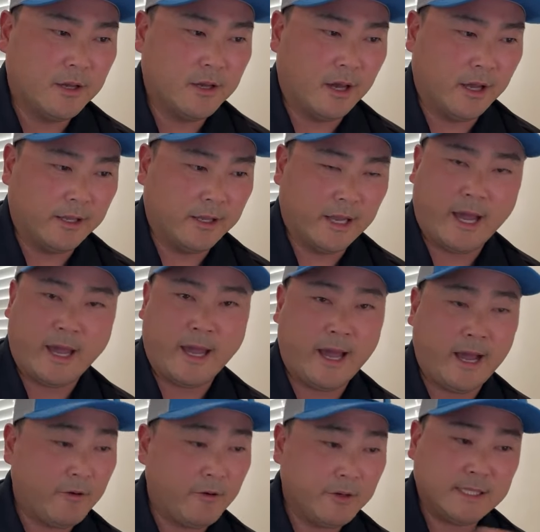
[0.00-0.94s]
And
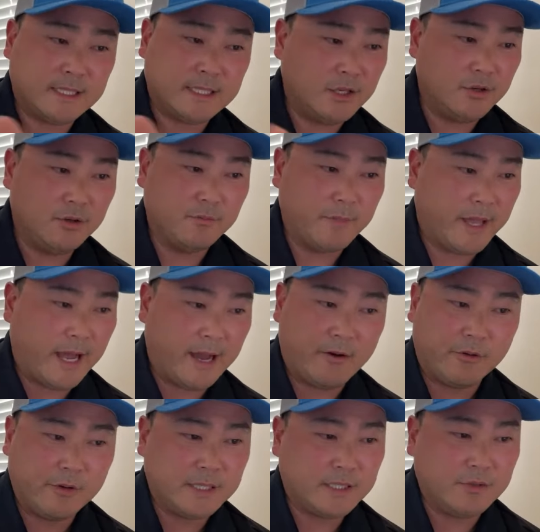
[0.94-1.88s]
I always see you, man. I
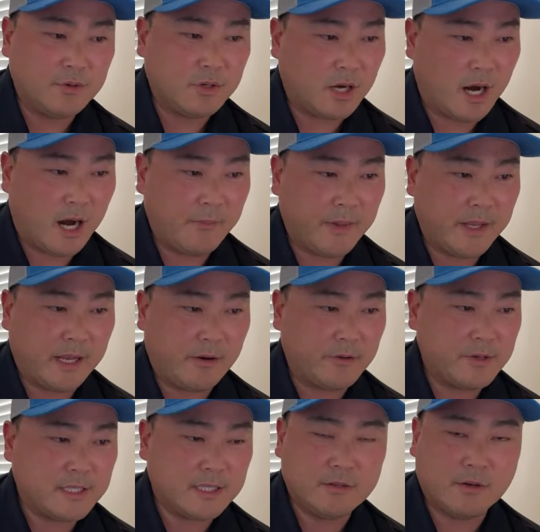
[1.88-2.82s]
always see you comment. I
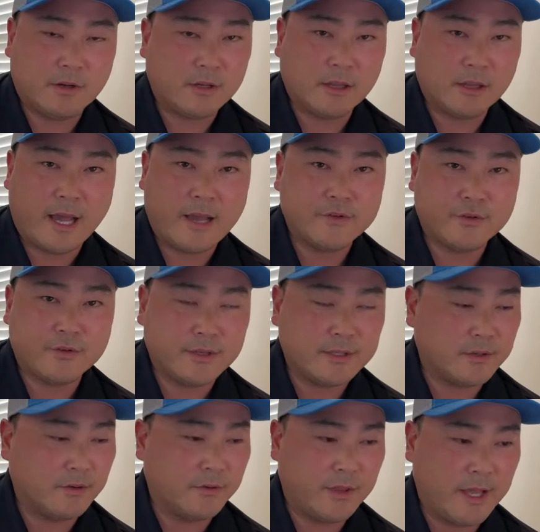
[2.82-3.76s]
always see you on the live
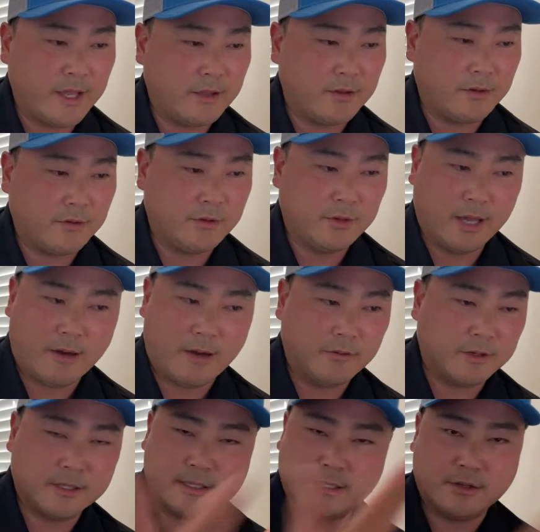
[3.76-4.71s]
stream. So thank you. I
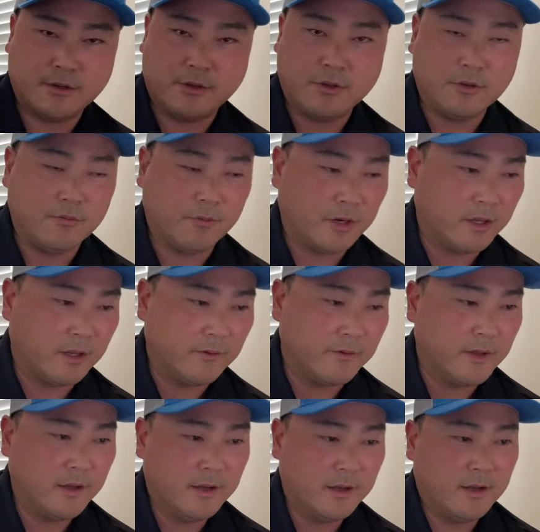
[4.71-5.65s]
would consider you one
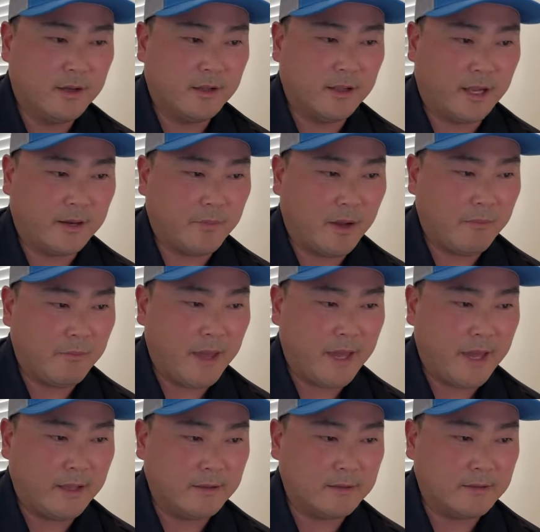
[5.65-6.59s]
of like my
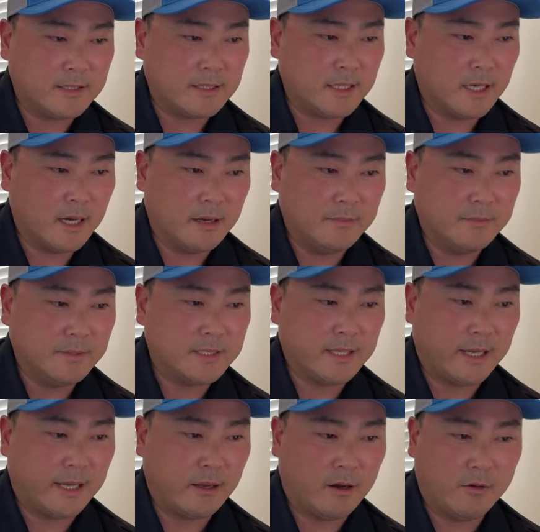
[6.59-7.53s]
main subs
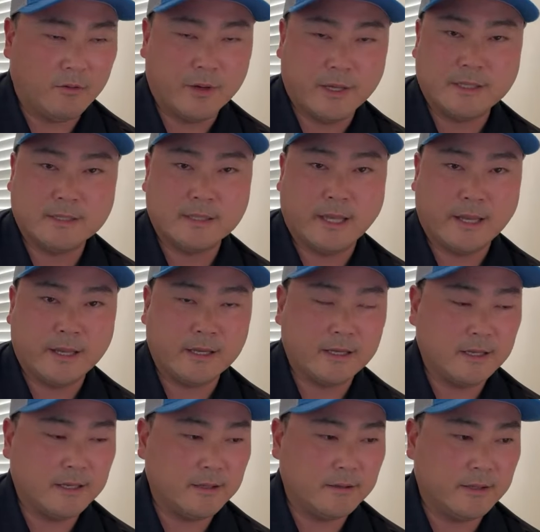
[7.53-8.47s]
that always
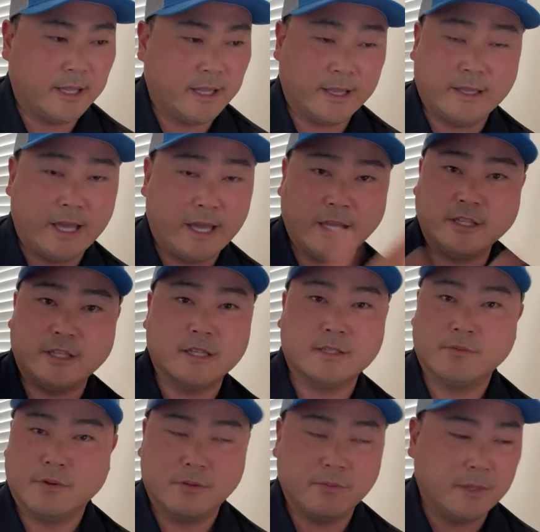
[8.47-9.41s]
like that
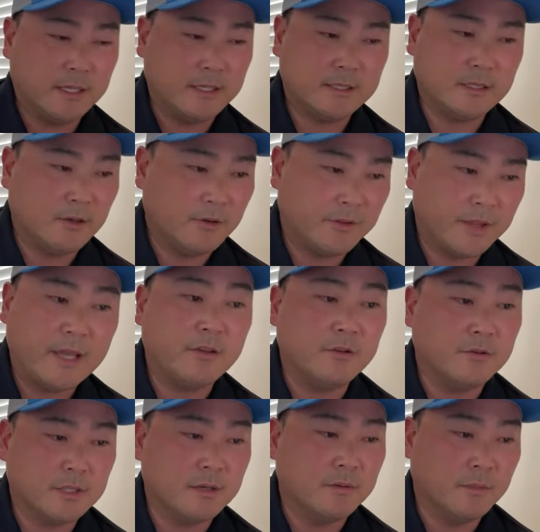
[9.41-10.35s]
engages with me. So thank
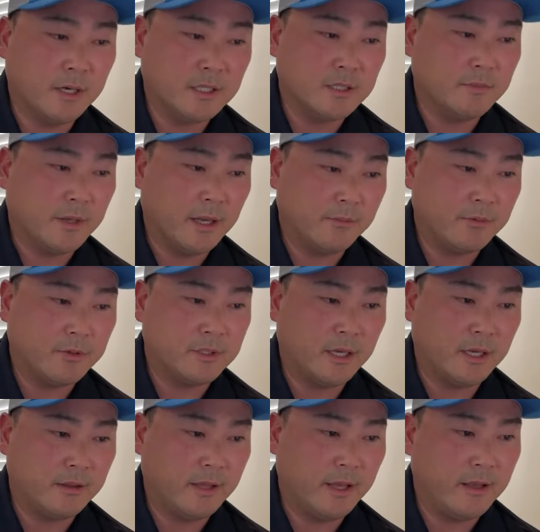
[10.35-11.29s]
you so much, man. I
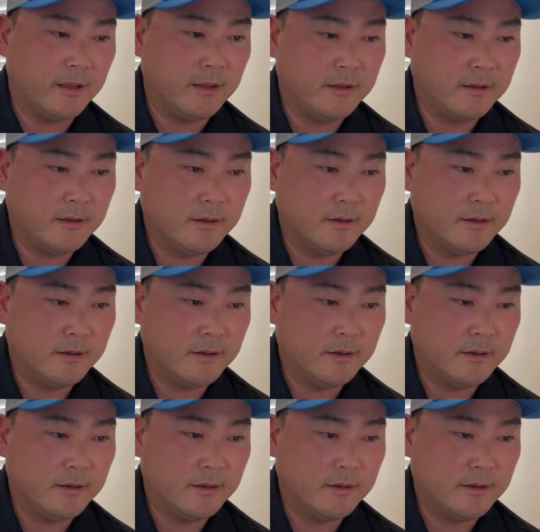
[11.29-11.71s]
appreciate that.